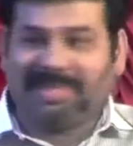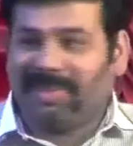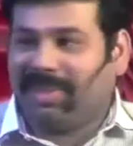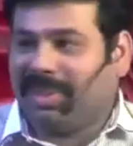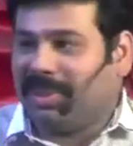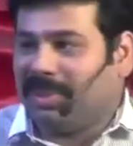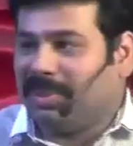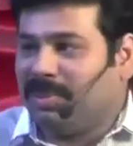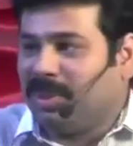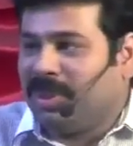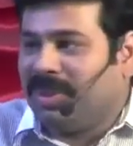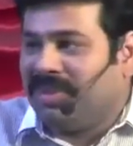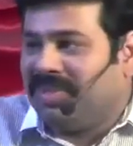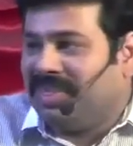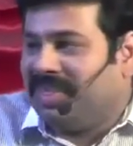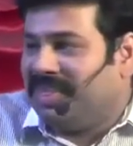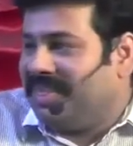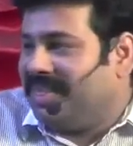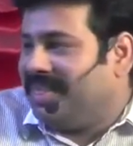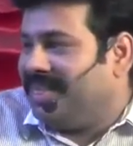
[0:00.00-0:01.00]
Very good morning,
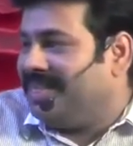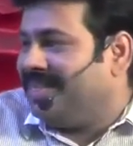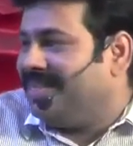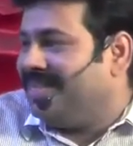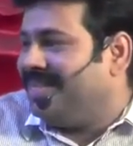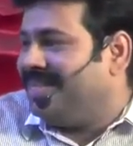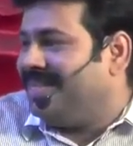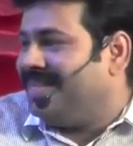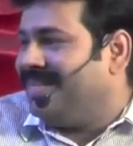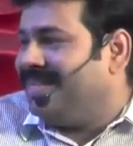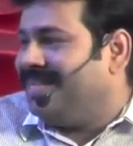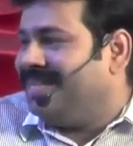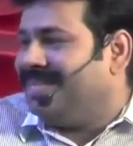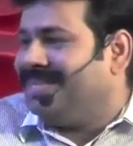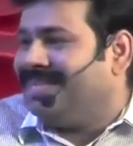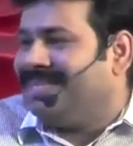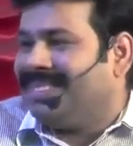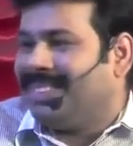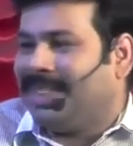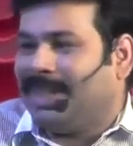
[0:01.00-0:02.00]
friends.
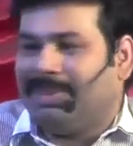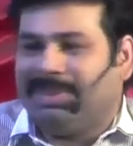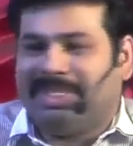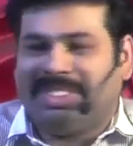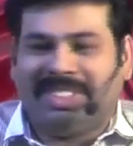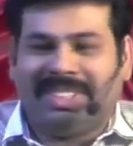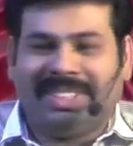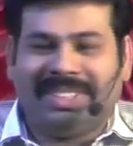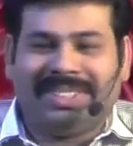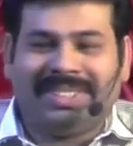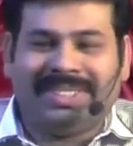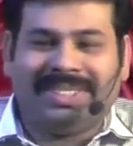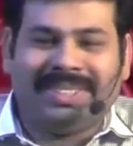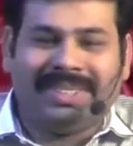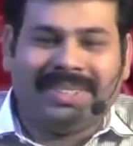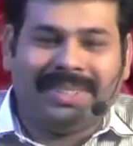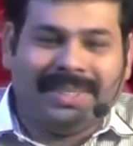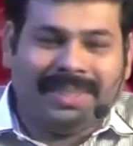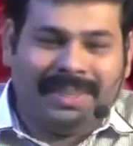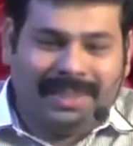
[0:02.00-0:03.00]
Shall we start?
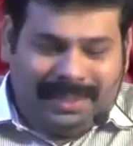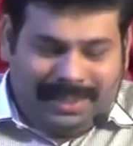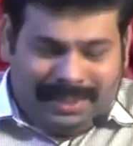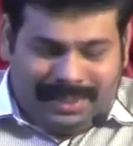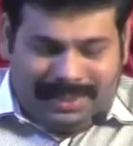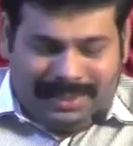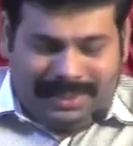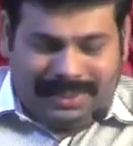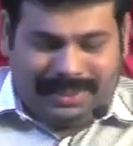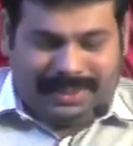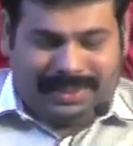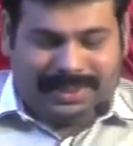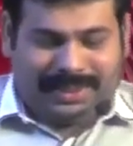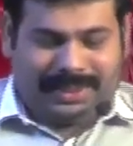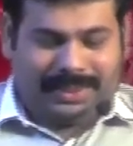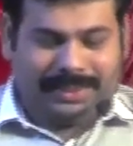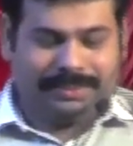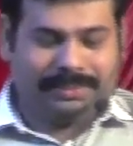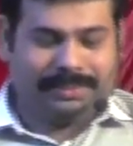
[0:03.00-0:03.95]
Yes.